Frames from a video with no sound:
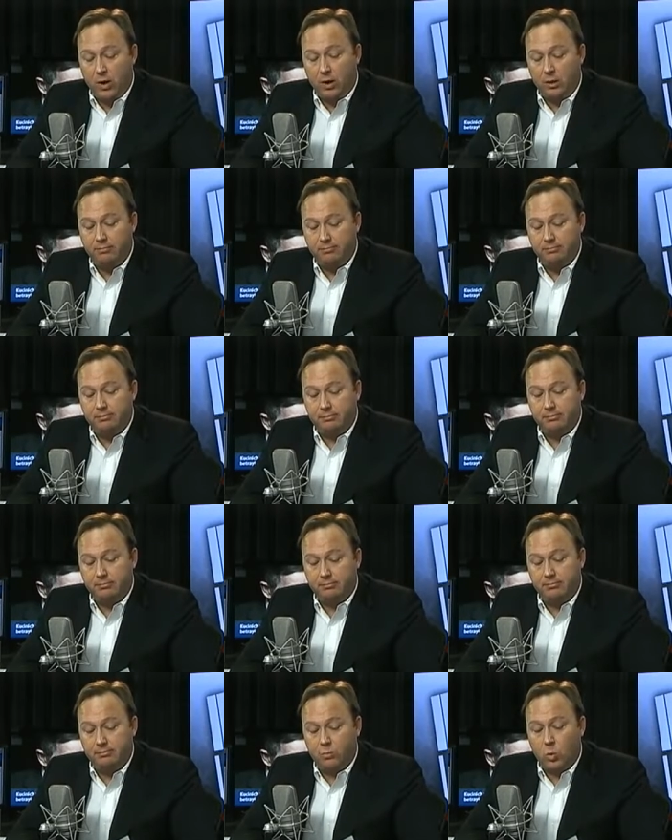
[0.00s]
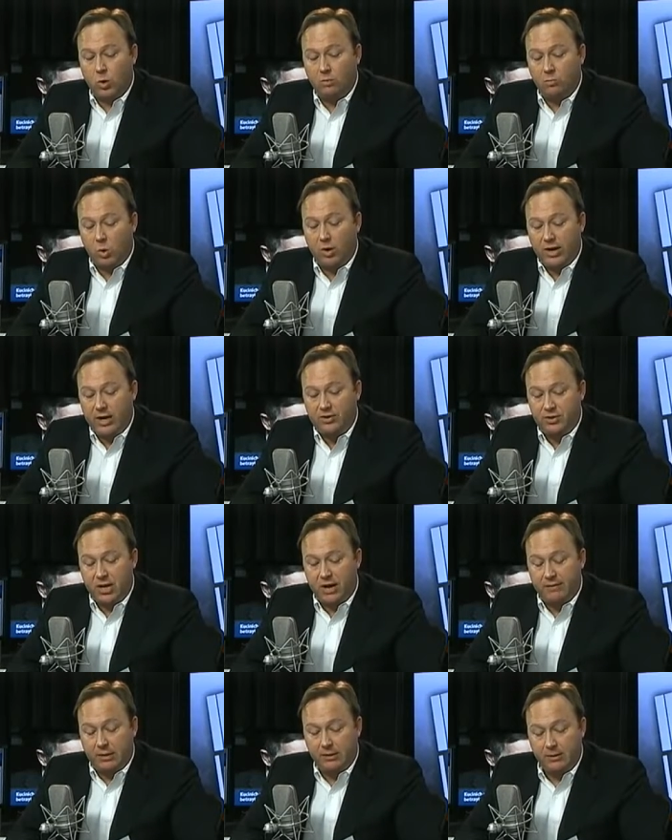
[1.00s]
we're east
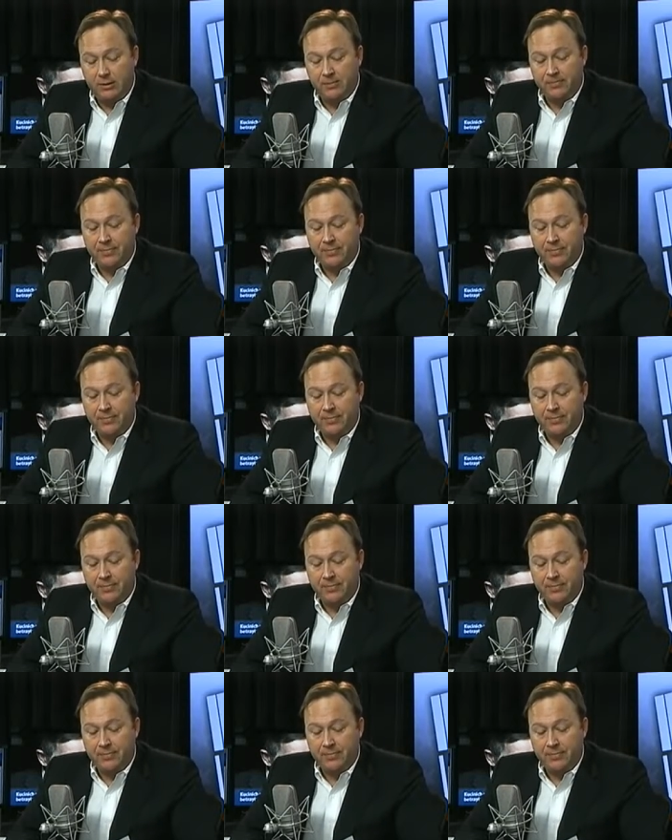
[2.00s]
of it.